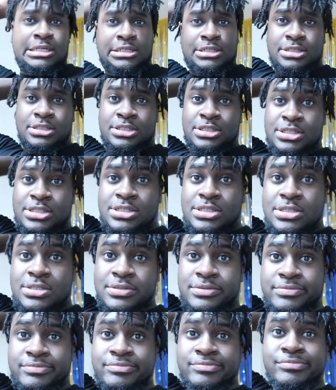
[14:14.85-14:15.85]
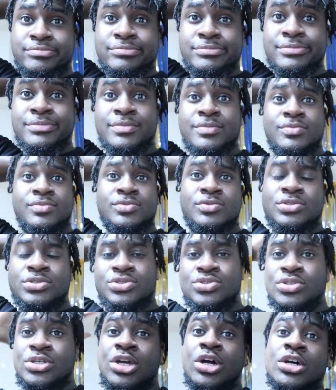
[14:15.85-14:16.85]
Listen,
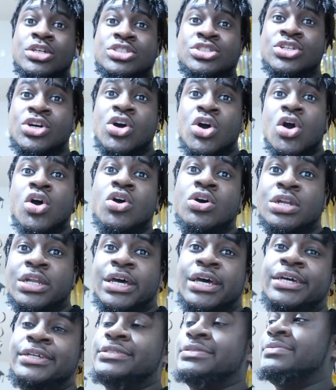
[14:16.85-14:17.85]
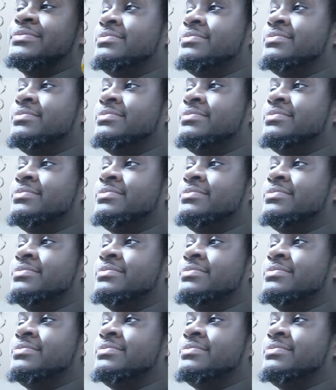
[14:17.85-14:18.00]
so y'all saw all that.